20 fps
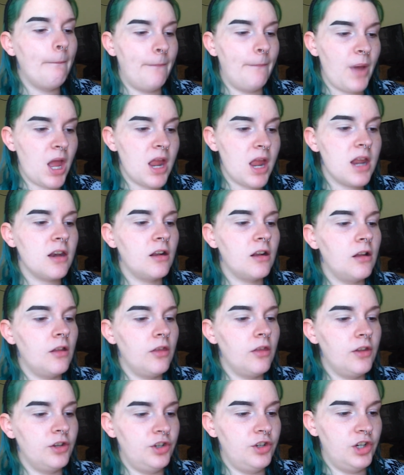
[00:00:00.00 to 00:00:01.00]
But
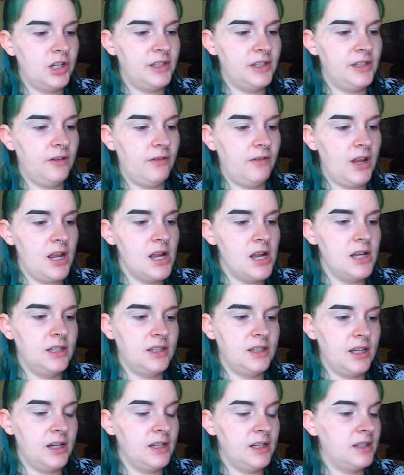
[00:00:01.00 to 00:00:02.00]
the gist of it
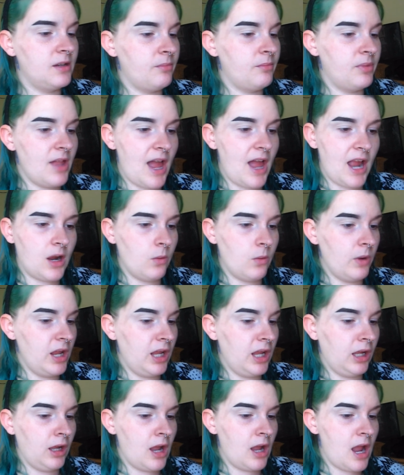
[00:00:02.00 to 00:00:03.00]
is that it's a black
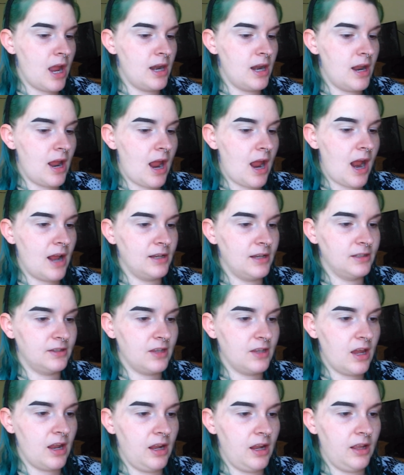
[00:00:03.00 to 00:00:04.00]
wing and it has
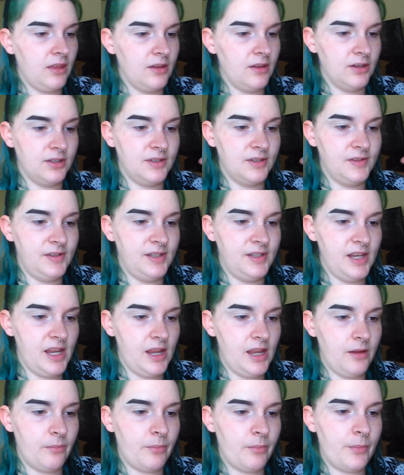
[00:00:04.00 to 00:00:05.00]
like this
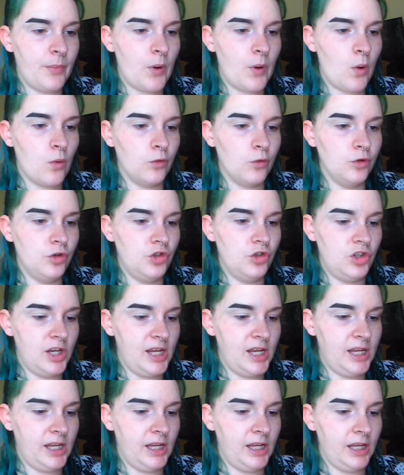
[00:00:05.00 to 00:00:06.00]
deep
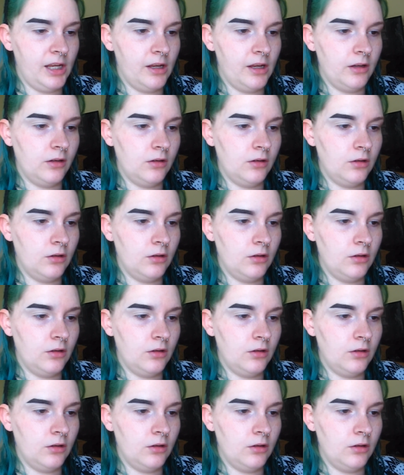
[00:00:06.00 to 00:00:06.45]
orangey,